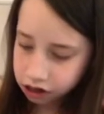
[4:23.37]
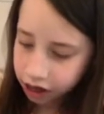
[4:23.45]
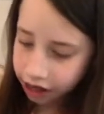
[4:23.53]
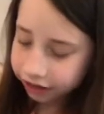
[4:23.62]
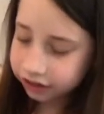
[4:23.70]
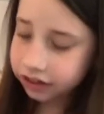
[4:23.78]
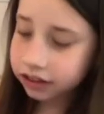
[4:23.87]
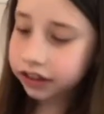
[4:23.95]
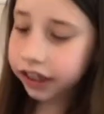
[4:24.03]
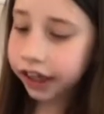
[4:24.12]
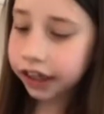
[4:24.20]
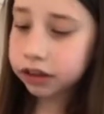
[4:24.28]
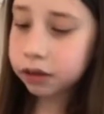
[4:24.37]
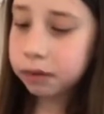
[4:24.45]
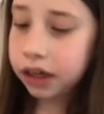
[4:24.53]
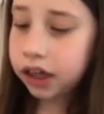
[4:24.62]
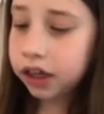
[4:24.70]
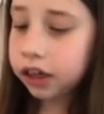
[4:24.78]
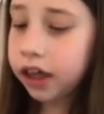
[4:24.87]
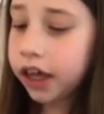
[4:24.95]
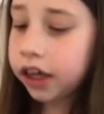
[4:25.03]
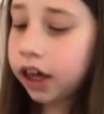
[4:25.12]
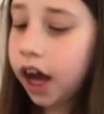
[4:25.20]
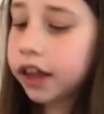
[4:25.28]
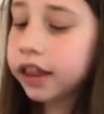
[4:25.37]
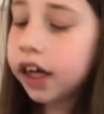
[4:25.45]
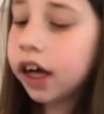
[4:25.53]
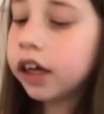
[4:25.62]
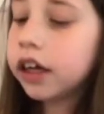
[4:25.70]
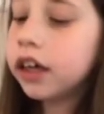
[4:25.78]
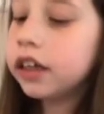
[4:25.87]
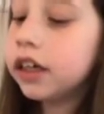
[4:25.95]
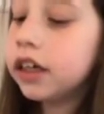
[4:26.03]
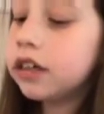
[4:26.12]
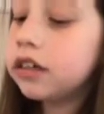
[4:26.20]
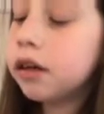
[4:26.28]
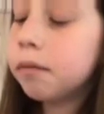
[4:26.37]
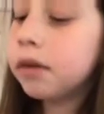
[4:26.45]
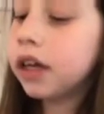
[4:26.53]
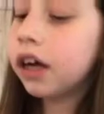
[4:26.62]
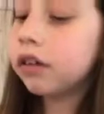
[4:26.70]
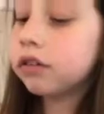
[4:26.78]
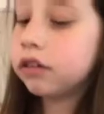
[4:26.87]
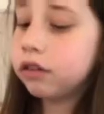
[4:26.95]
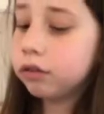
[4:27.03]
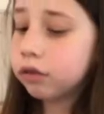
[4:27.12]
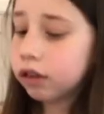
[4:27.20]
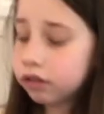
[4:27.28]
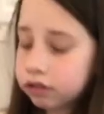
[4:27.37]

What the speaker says: It's sticking to me. Like, I think I'm gonna need somebody else to do this.